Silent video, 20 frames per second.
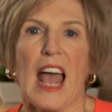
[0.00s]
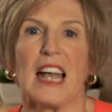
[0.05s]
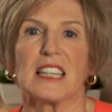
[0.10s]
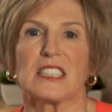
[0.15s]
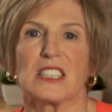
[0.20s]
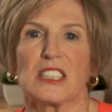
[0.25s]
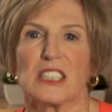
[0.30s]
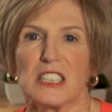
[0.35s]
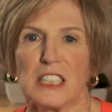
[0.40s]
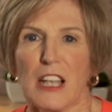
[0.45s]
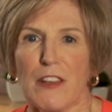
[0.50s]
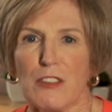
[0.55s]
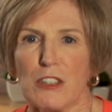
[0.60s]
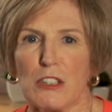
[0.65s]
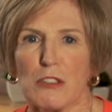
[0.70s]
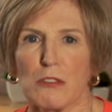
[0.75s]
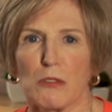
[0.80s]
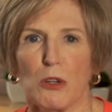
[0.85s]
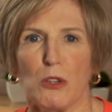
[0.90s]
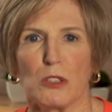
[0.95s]
As a
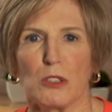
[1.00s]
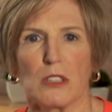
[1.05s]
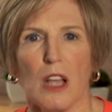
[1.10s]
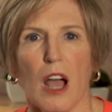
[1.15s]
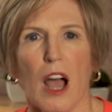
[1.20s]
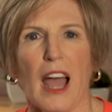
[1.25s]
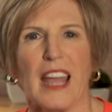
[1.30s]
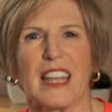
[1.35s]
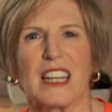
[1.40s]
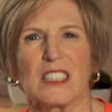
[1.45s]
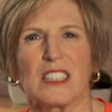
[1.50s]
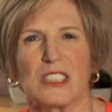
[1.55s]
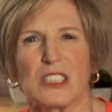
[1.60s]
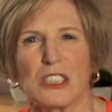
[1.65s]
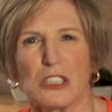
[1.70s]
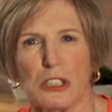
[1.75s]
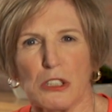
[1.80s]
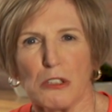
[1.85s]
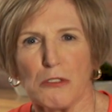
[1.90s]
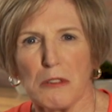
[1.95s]
7-year-old, I can
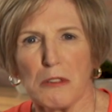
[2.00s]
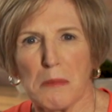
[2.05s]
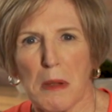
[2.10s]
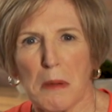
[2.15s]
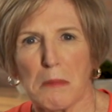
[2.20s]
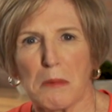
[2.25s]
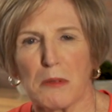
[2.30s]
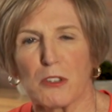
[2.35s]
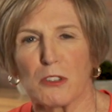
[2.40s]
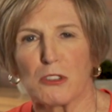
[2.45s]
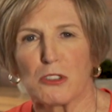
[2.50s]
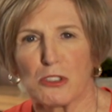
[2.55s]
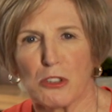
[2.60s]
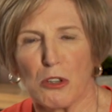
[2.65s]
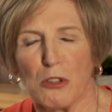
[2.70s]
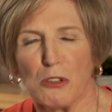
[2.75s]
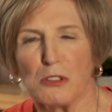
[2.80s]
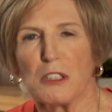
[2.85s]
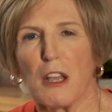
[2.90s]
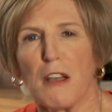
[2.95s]
still remember the
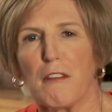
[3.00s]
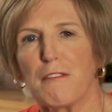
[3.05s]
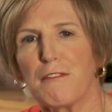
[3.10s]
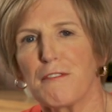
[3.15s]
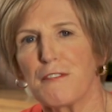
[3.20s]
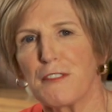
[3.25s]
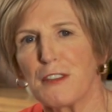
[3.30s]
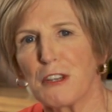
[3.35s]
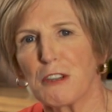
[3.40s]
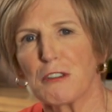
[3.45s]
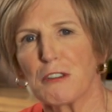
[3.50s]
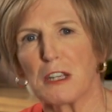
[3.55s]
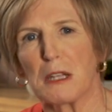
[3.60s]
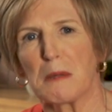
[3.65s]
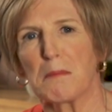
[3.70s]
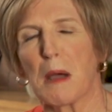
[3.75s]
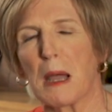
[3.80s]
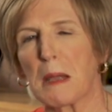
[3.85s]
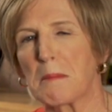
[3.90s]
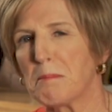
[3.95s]
jolt of fear
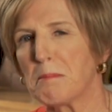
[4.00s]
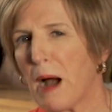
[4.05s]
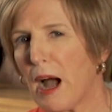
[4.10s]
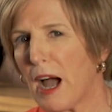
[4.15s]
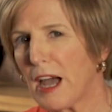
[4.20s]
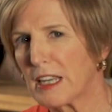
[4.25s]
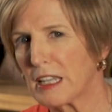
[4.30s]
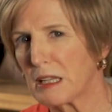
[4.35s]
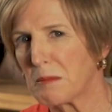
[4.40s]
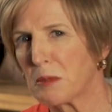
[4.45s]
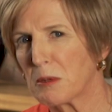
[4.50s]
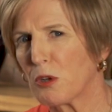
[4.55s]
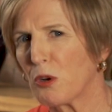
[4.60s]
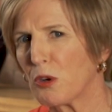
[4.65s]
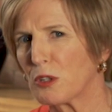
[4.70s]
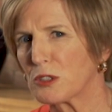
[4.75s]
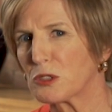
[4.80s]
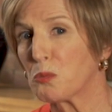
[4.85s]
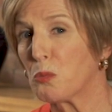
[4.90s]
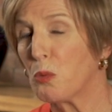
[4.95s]
in my body
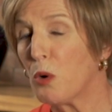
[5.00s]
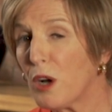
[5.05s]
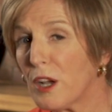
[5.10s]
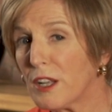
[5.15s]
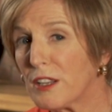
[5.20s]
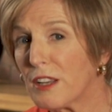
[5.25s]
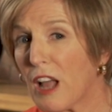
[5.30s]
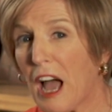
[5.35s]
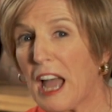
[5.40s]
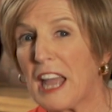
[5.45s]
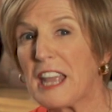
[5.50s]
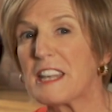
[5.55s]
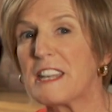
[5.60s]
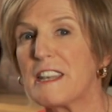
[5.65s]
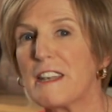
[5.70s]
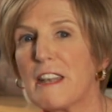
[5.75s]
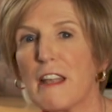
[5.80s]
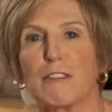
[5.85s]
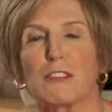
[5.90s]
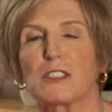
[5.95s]
because 1, I had
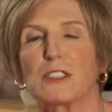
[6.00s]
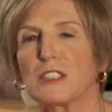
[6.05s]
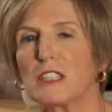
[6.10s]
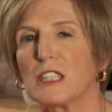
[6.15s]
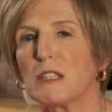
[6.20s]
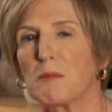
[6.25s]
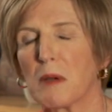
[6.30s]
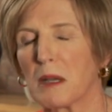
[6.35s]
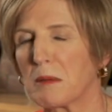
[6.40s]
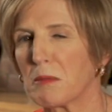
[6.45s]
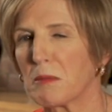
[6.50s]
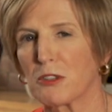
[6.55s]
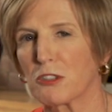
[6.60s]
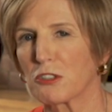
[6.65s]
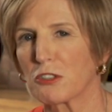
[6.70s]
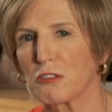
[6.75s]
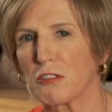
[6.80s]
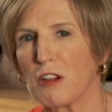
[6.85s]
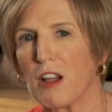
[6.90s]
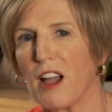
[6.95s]
never seen my
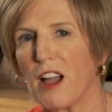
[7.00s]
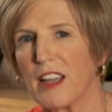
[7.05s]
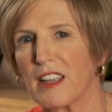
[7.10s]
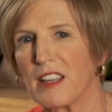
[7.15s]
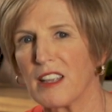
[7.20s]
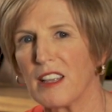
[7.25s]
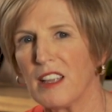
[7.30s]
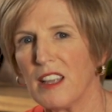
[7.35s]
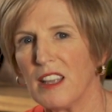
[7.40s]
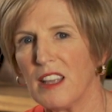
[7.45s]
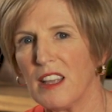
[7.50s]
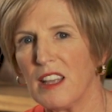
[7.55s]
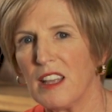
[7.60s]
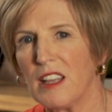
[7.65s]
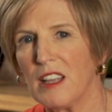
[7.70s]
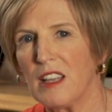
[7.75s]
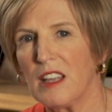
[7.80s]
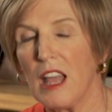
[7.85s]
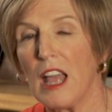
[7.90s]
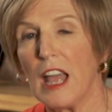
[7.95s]
mother cry,
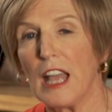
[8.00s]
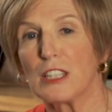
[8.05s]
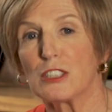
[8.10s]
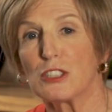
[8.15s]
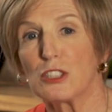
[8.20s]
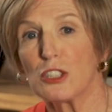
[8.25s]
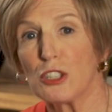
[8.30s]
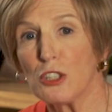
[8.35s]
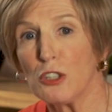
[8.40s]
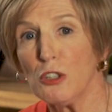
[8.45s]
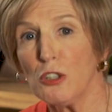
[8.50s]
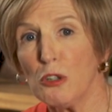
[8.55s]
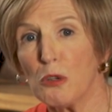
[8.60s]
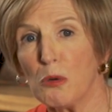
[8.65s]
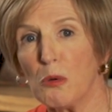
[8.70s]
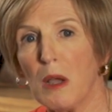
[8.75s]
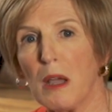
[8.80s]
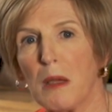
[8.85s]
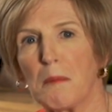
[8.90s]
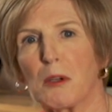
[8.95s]
and
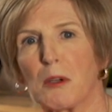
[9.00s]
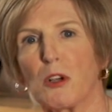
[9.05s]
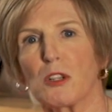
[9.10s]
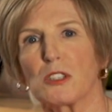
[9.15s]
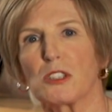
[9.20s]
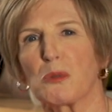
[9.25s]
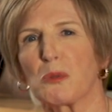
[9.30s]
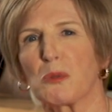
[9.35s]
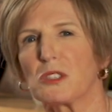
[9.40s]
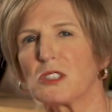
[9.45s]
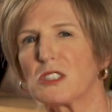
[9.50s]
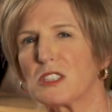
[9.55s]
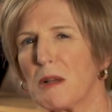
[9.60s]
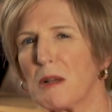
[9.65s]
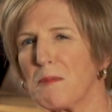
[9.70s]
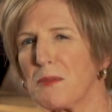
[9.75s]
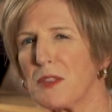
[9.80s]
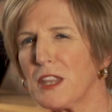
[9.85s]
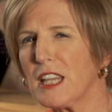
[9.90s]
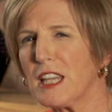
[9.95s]
2, because there was
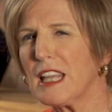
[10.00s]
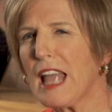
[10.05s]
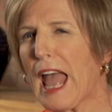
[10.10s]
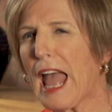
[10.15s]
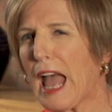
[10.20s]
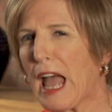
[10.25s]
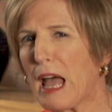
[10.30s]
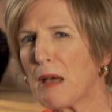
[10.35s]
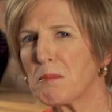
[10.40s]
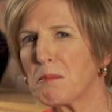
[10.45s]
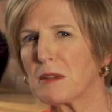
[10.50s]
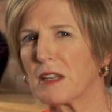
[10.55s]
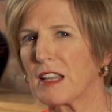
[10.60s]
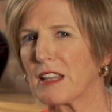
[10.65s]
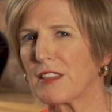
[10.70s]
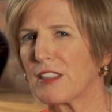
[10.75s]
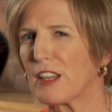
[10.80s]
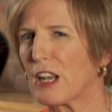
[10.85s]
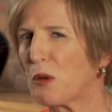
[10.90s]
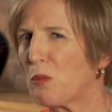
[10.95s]
something
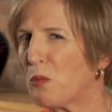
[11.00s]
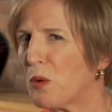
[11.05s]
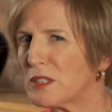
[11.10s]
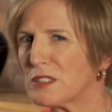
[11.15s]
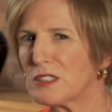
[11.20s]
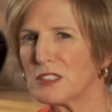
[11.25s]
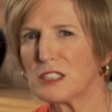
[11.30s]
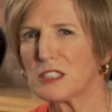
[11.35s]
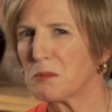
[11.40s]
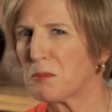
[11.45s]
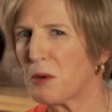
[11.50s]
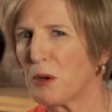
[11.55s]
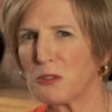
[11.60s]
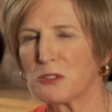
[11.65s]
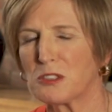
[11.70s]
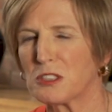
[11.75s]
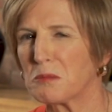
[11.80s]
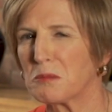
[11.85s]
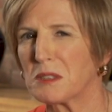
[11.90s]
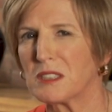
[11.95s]
happening that I wasn't
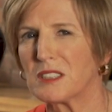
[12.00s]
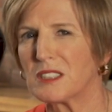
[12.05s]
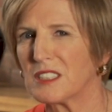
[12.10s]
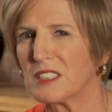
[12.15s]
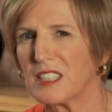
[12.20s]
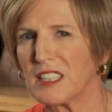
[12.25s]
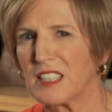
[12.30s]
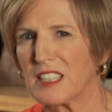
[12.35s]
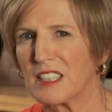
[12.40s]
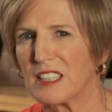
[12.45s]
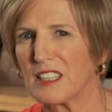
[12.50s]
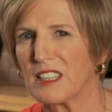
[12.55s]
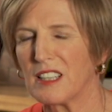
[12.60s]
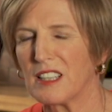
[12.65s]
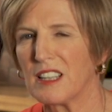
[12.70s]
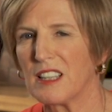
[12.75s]
supposed to be seeing.